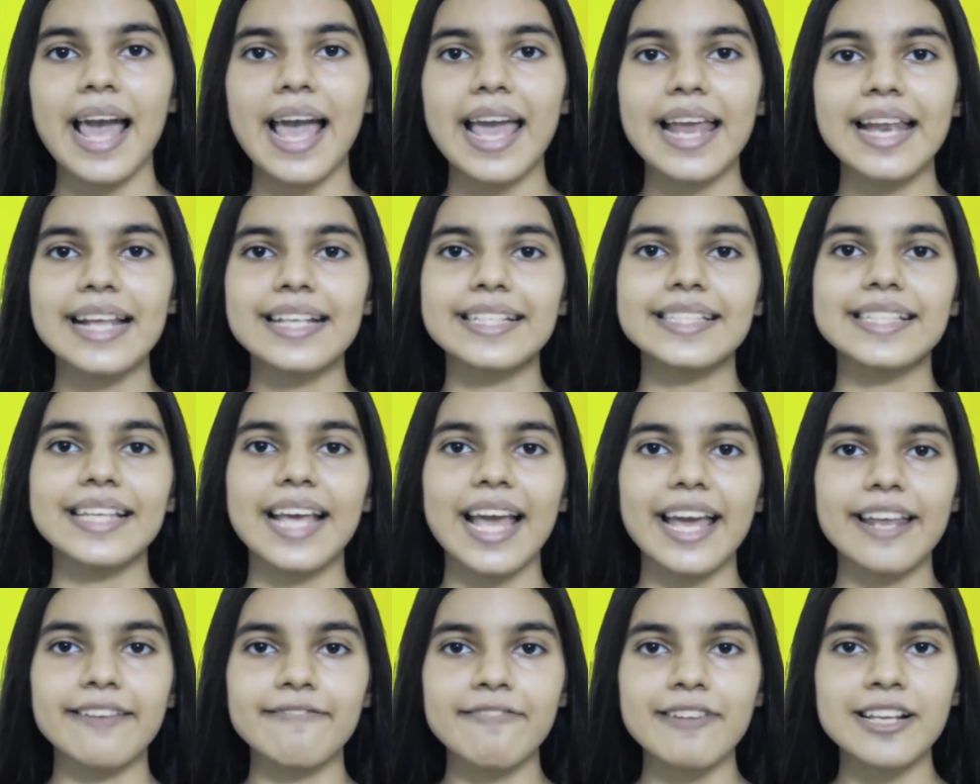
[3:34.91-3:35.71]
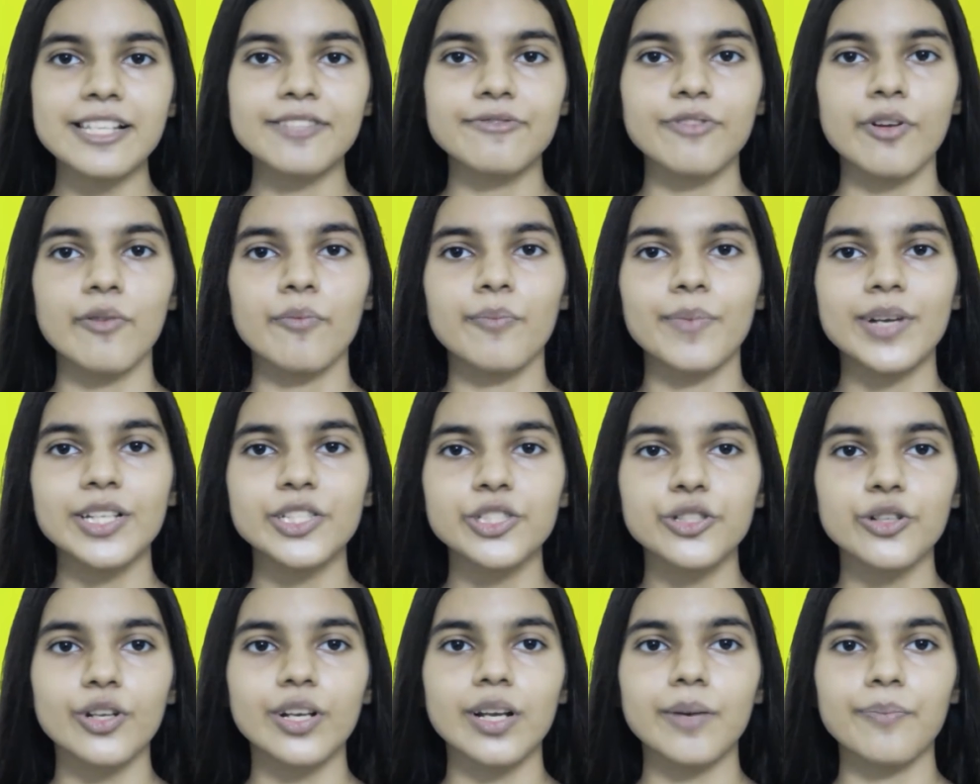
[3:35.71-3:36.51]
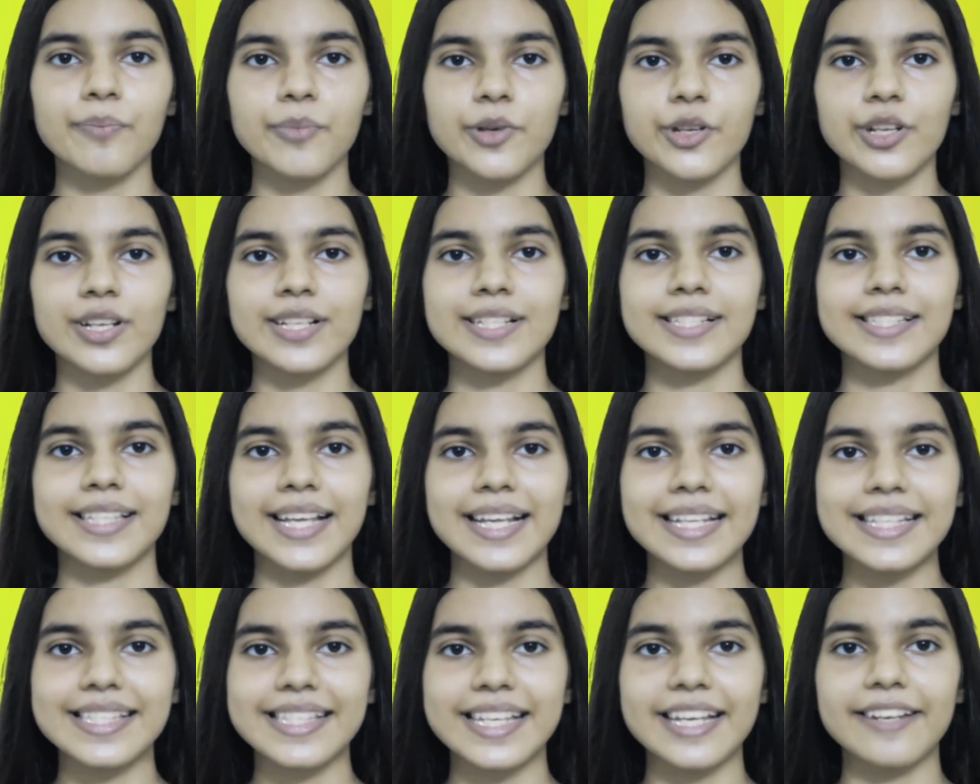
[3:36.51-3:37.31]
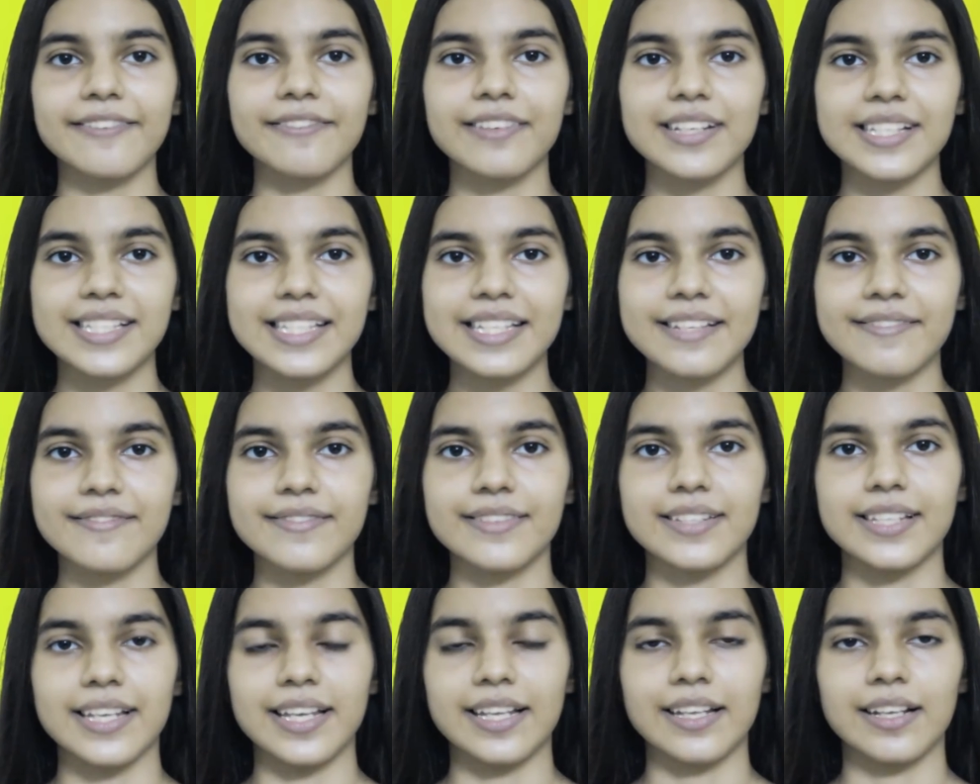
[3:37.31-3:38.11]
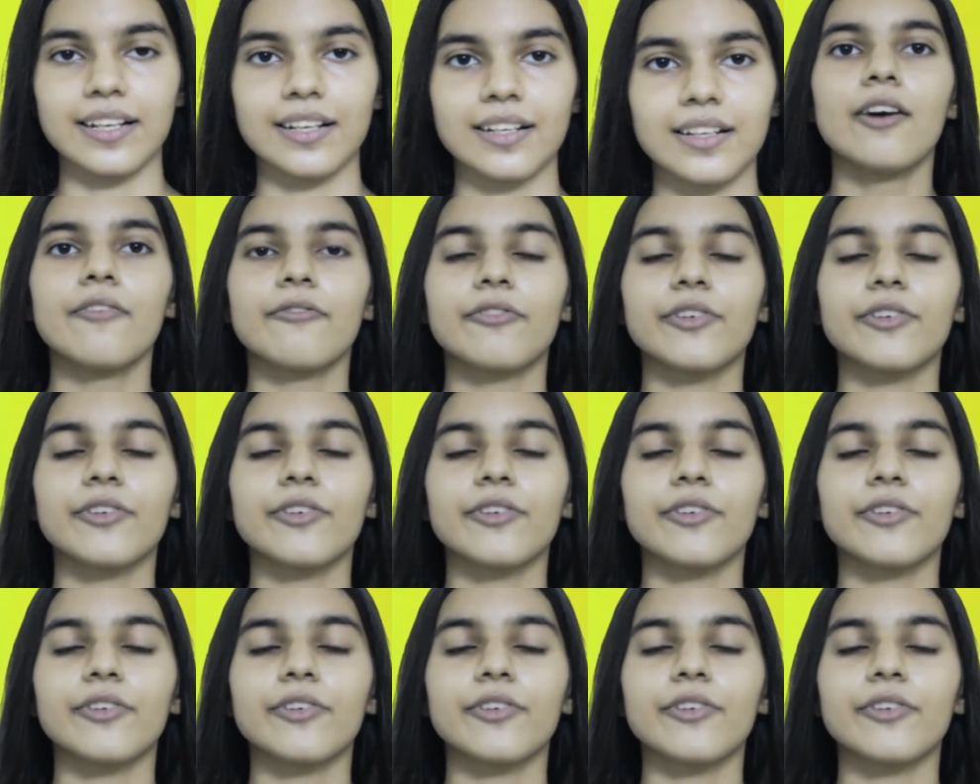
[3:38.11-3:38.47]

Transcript: It is the address from which your computer sends and receives data.